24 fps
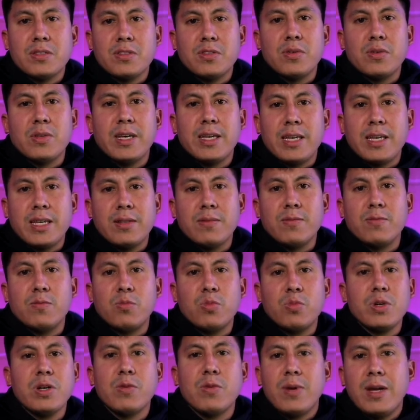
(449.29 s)
so they can
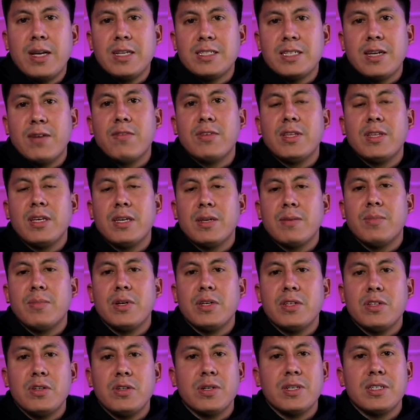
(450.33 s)
rearrange everything,
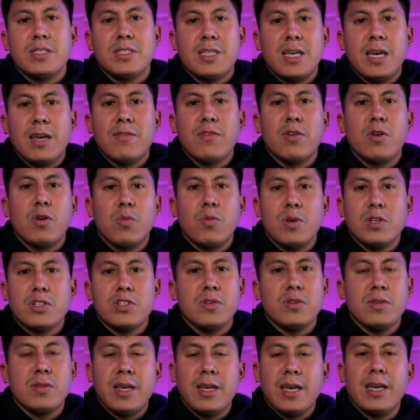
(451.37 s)
but you can save your
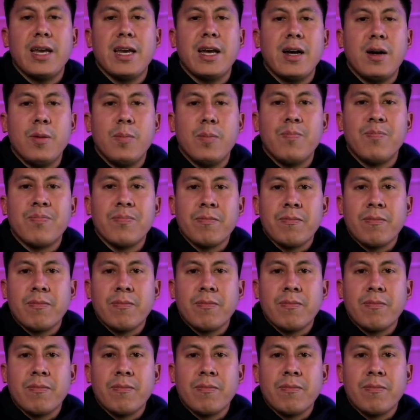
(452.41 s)
original layout